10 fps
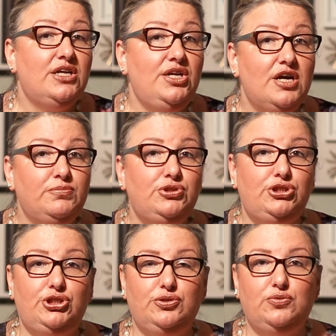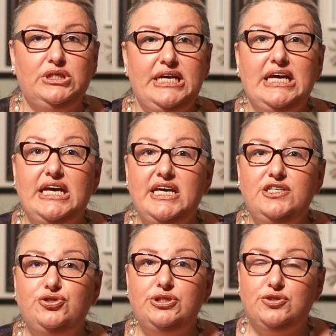Number 2,
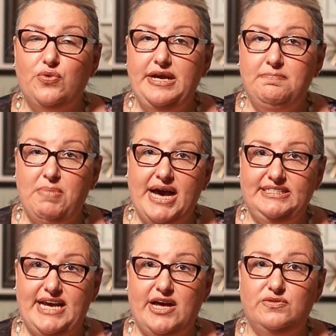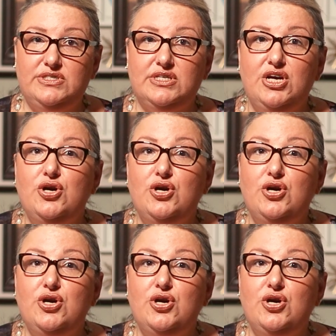interest rate buydowns.